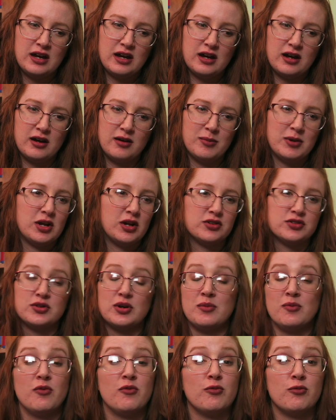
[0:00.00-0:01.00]
Um, and also
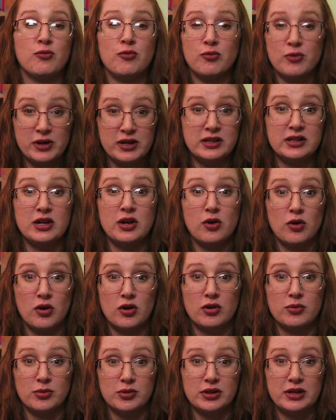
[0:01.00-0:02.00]
I'm really
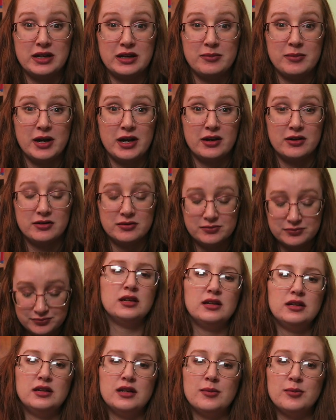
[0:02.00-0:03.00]
horrible at email.
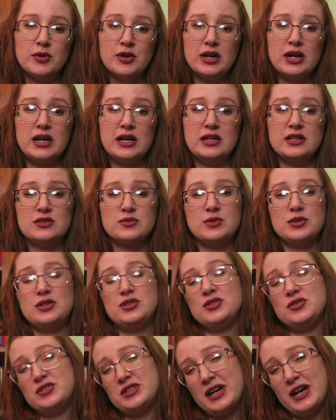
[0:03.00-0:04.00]
Number eight is when
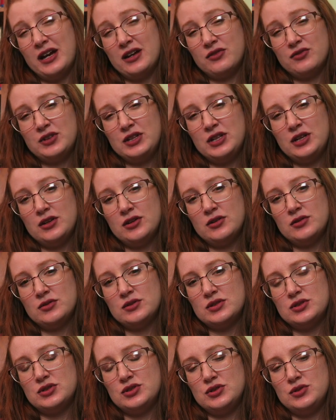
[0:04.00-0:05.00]
you do tag
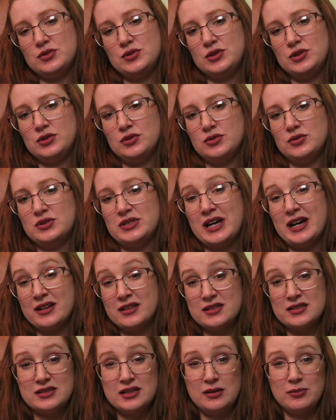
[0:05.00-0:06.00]
videos, do you
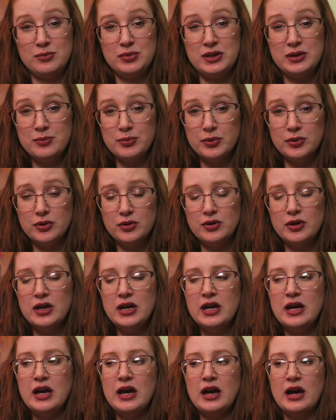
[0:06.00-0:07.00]
tag the same people?
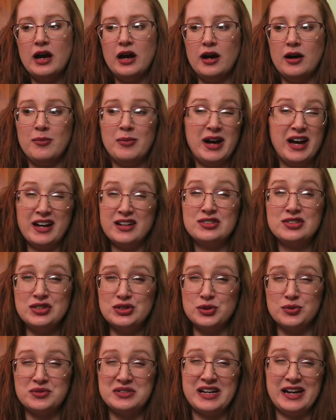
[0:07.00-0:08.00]
Um, I actually
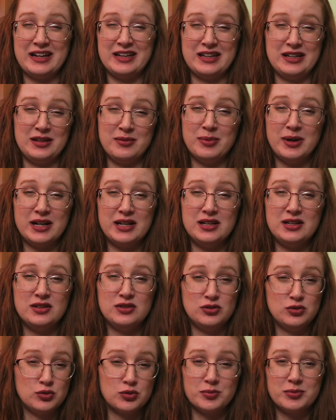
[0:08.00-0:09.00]
don't tag anybody
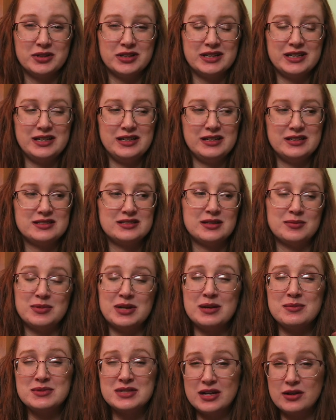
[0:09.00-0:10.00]
normally.
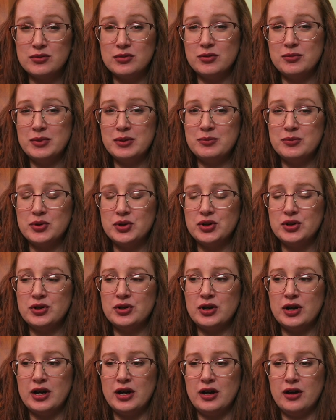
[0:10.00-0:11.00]
Sometimes I'll
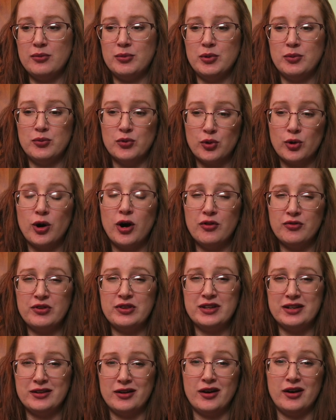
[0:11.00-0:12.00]
remember, uh, but more
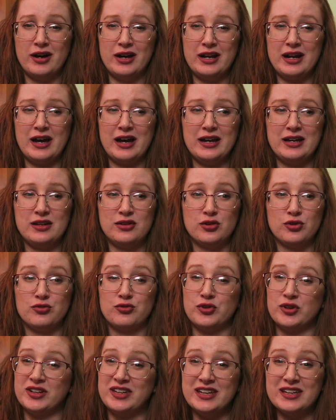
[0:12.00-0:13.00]
often than not, I either
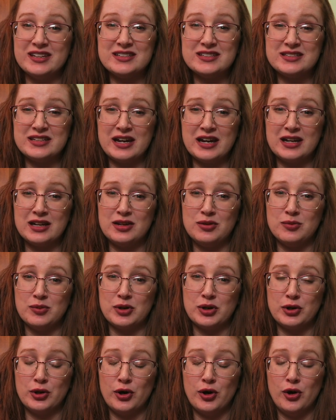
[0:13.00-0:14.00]
forget to tag
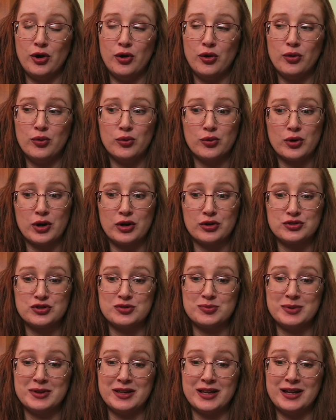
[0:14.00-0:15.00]
anyone at all, or I'll
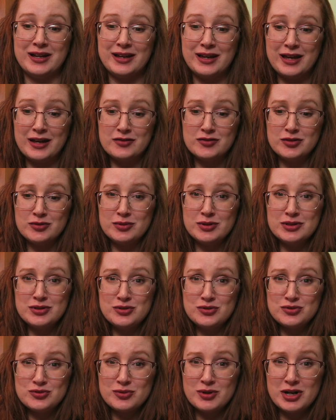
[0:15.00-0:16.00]
just be like, everyone
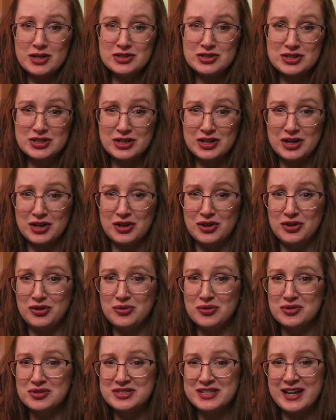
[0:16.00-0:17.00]
who's watching,
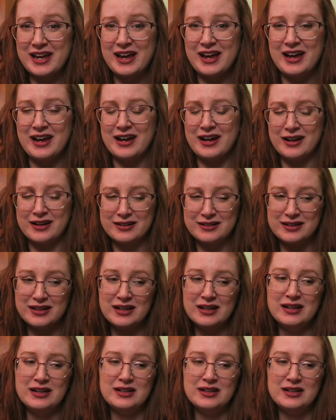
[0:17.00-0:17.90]
you're tagged.